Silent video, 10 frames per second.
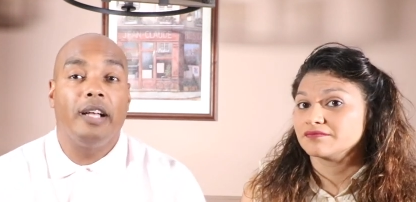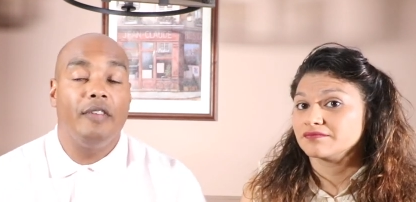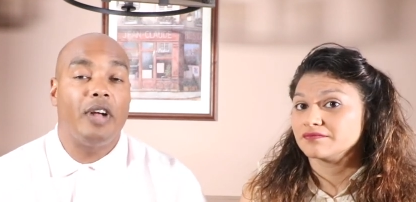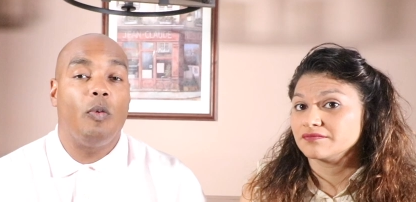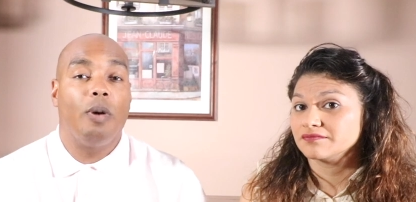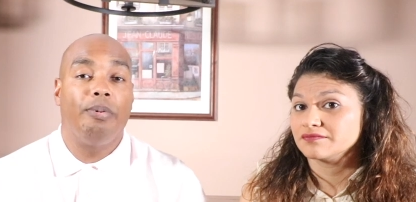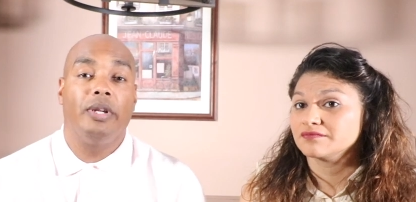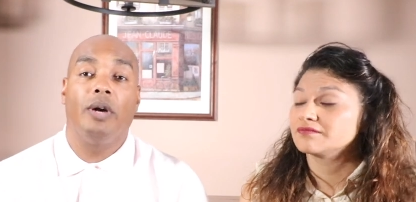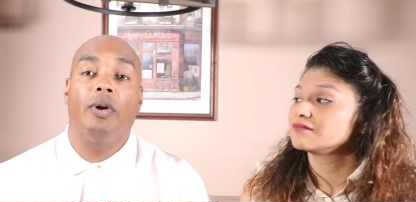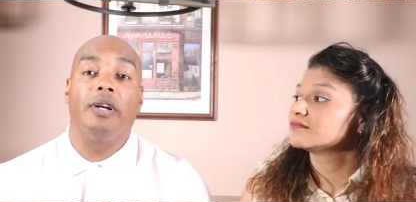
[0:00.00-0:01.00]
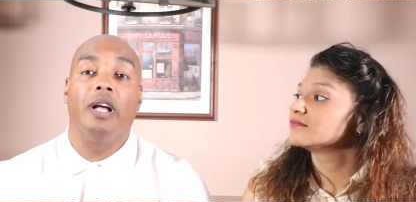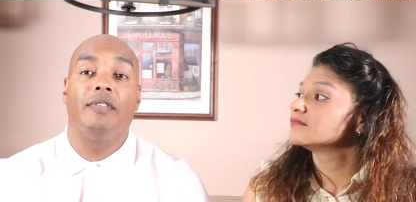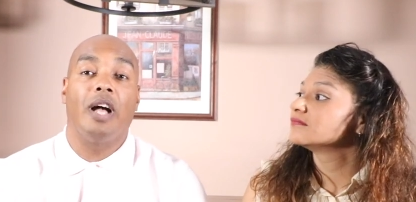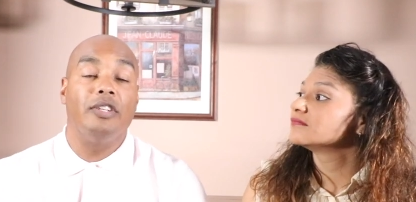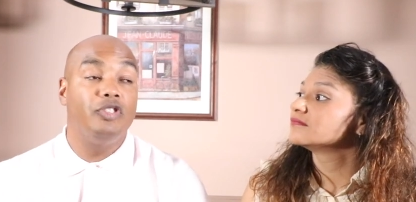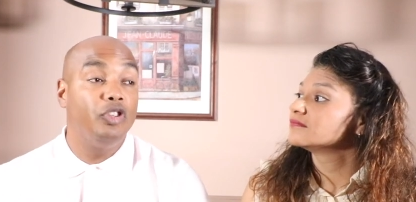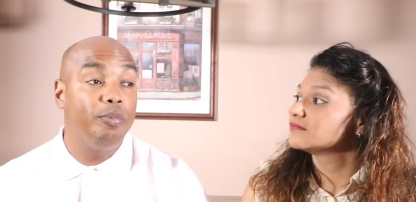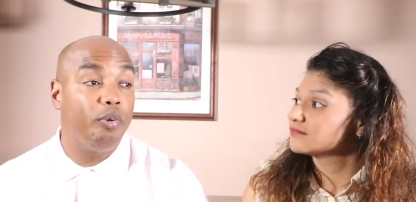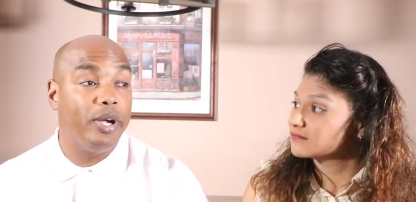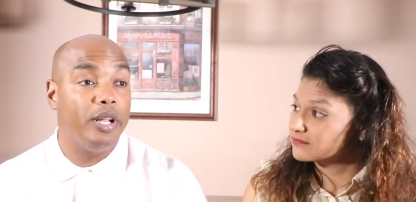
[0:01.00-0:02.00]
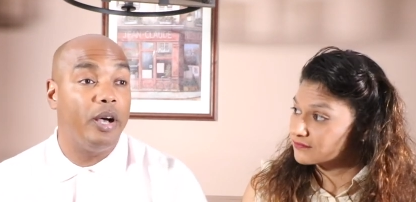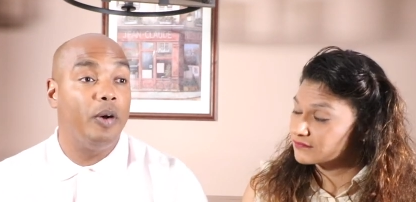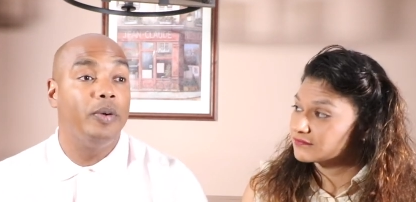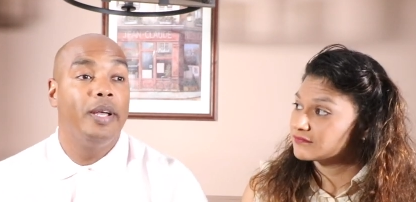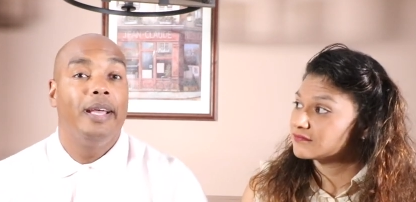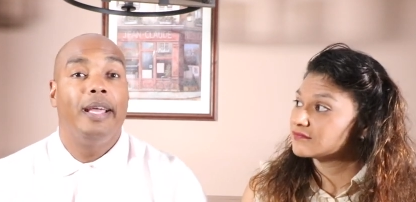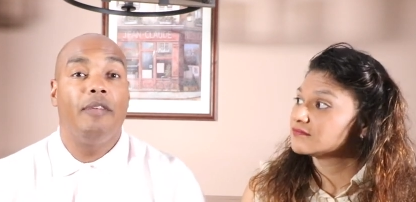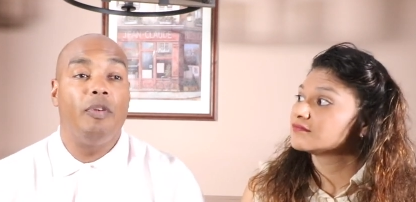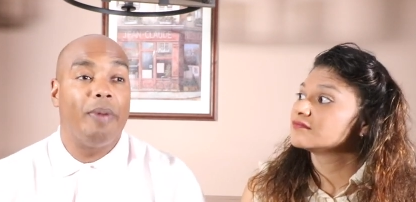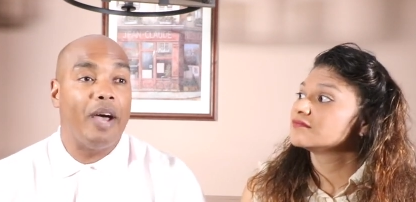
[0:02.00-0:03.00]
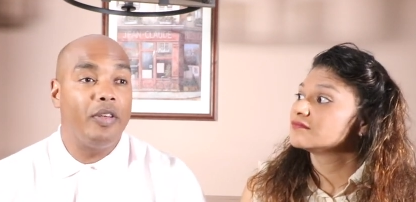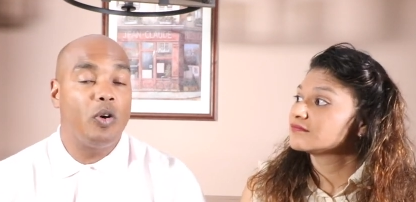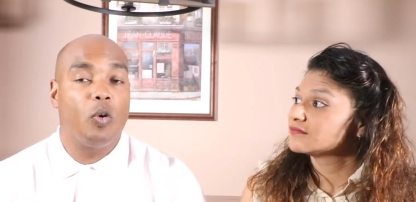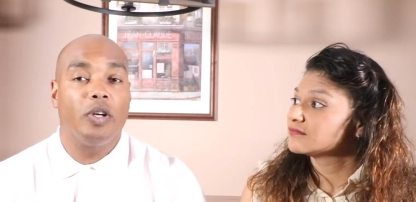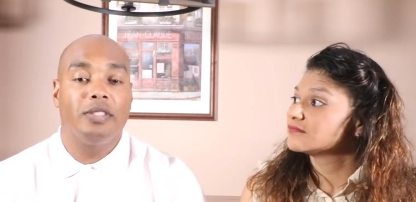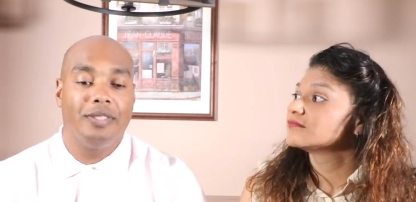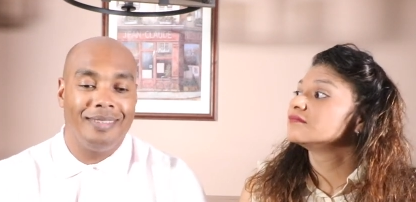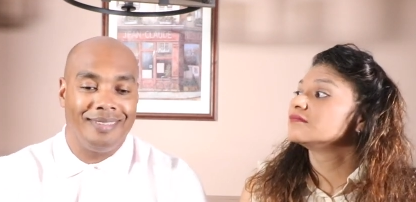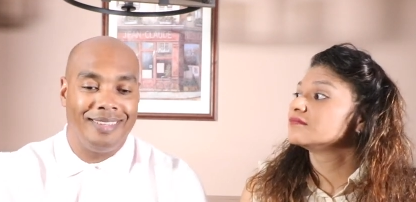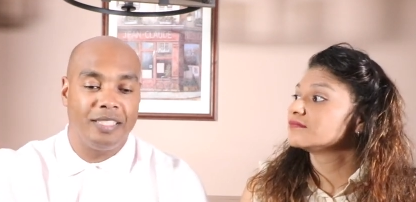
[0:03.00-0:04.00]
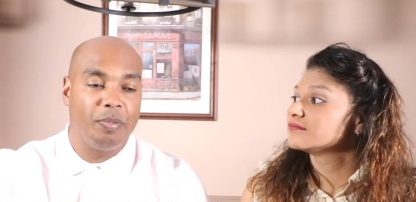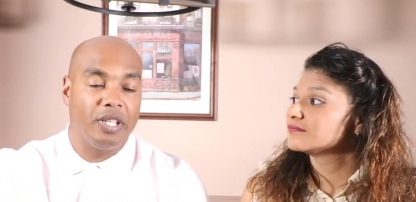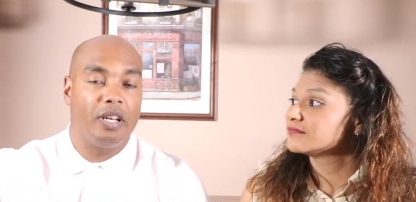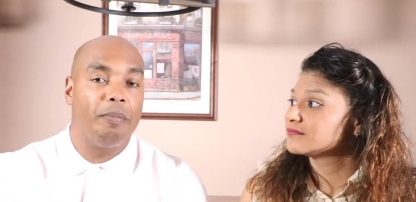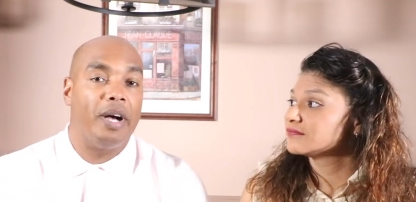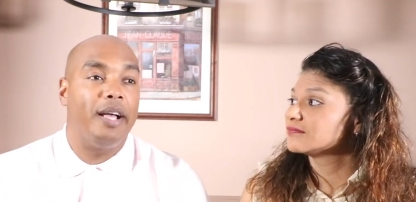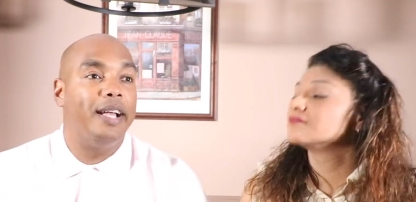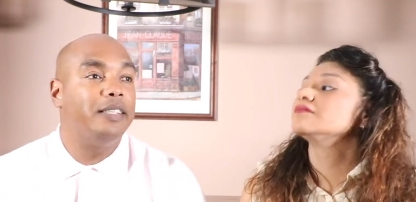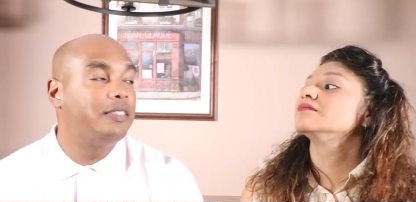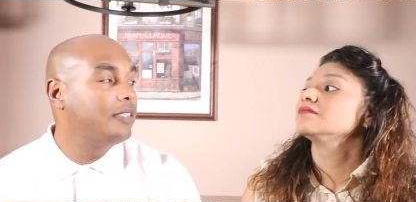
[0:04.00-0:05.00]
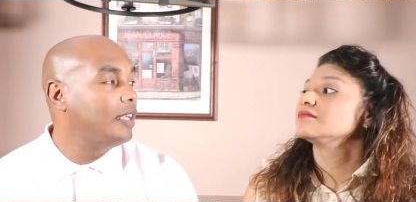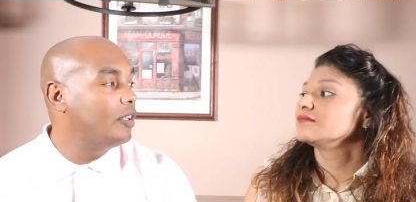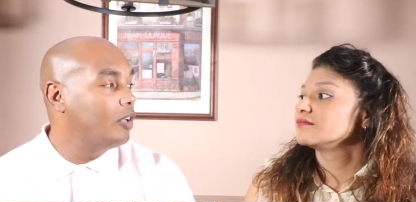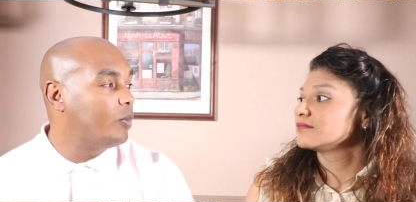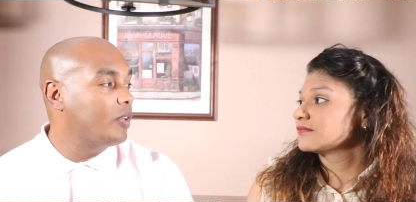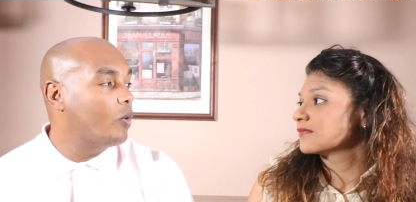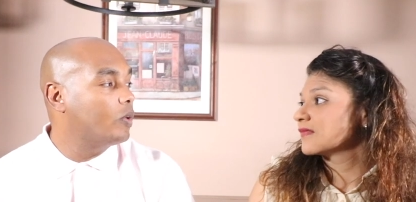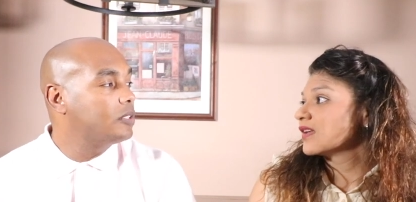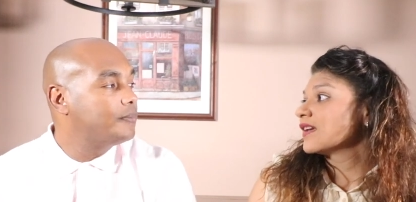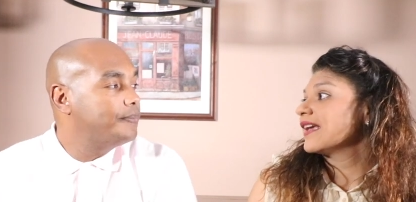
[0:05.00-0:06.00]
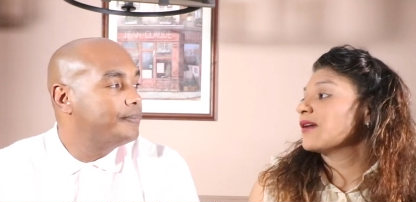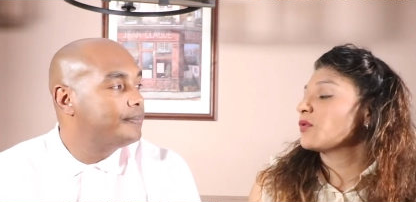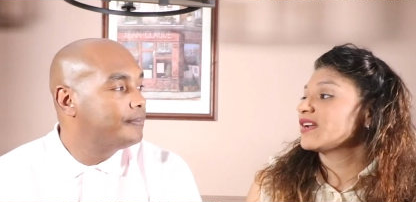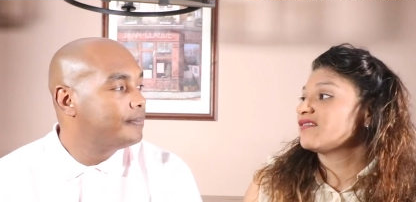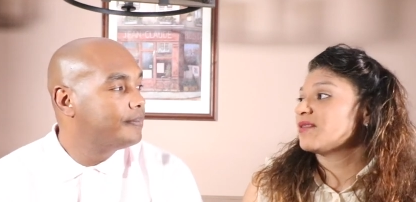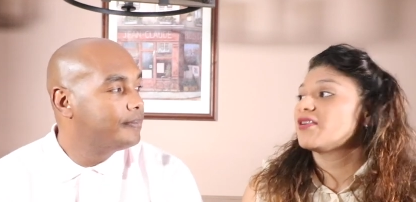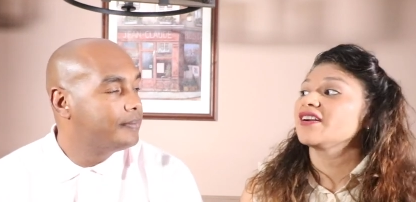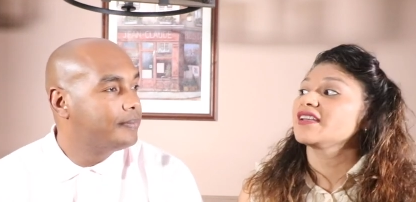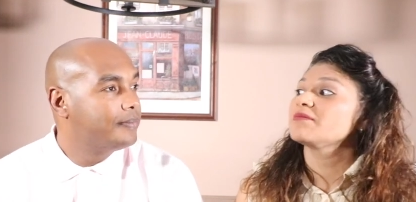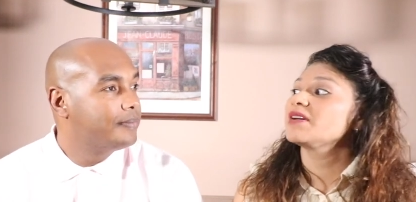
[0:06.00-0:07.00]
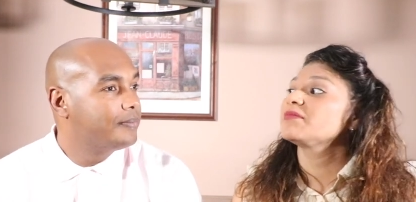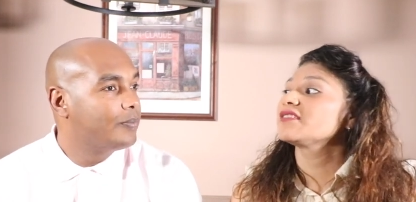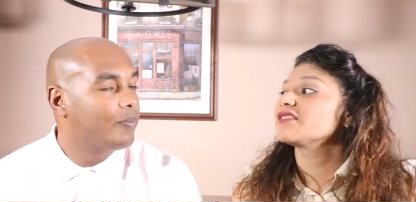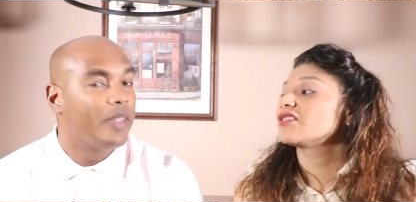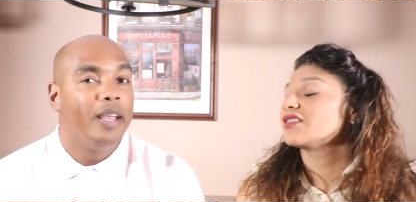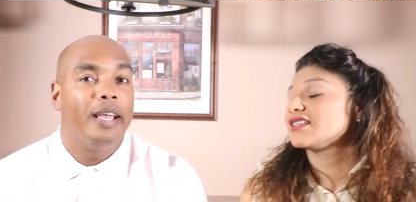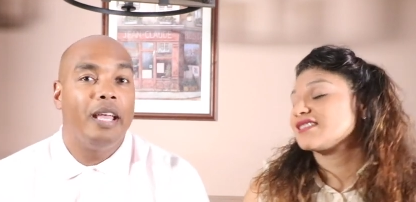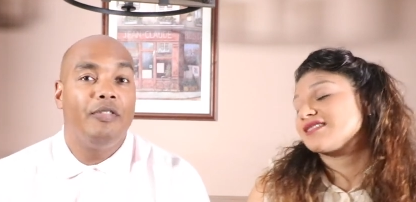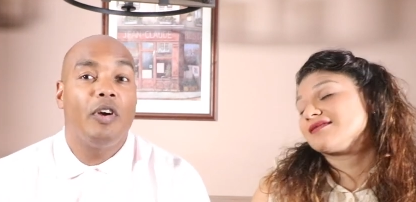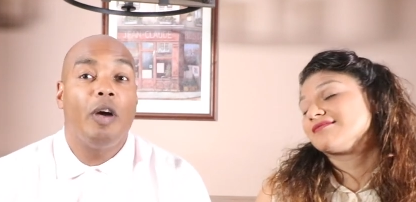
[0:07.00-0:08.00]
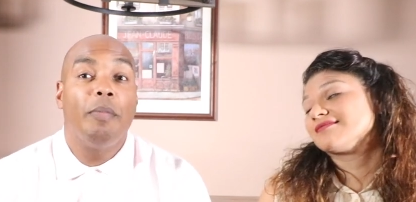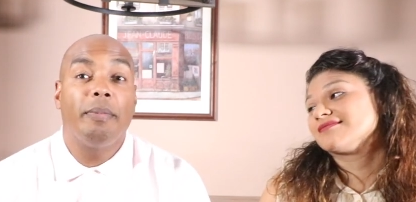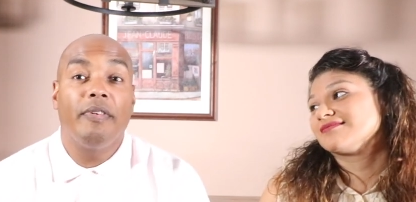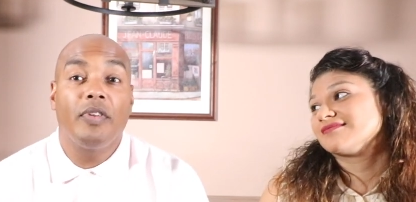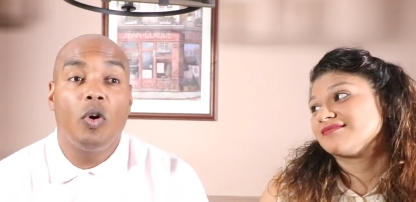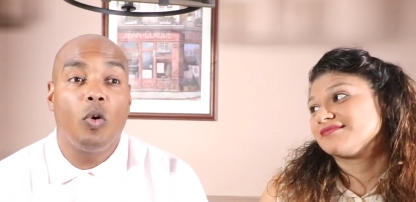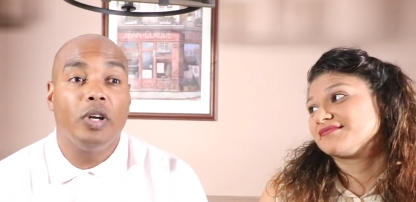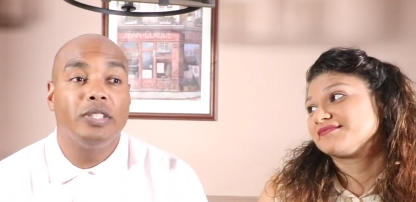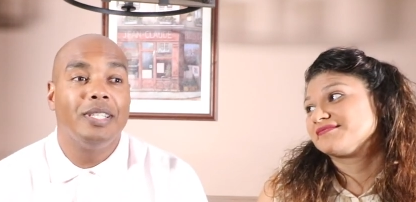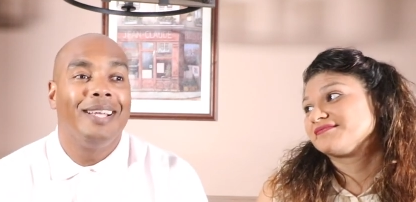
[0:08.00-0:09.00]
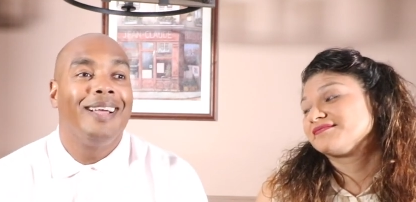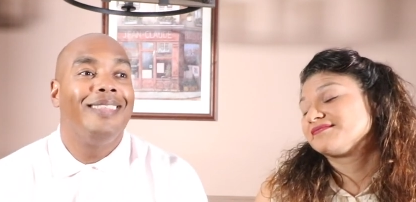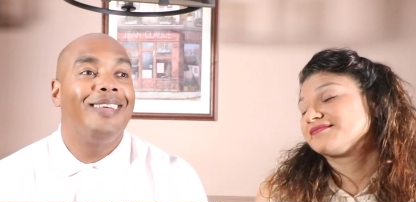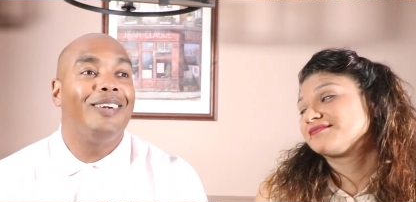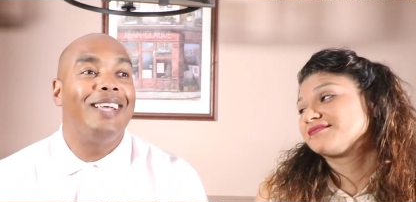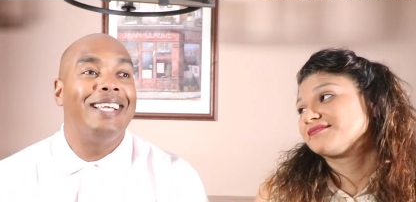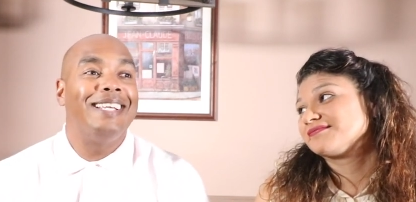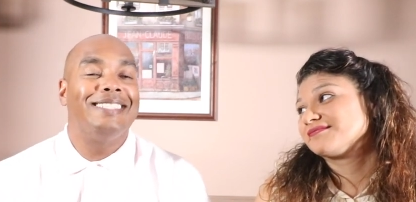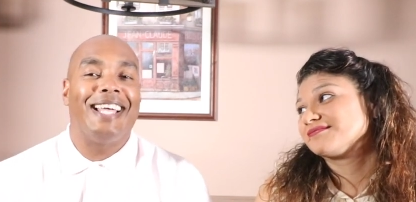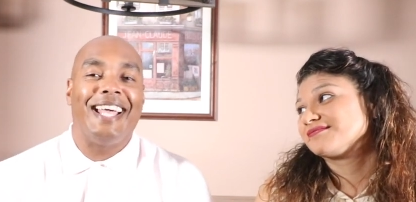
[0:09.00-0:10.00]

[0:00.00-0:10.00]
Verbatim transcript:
Speaker 1: GovCon 1.0 or GovCon 2.0, if you buy the course this particular month, it's included with the course.
Speaker 2: Okay, what if I'm already a member of the course? If
Speaker 1: you're a member of the course, there is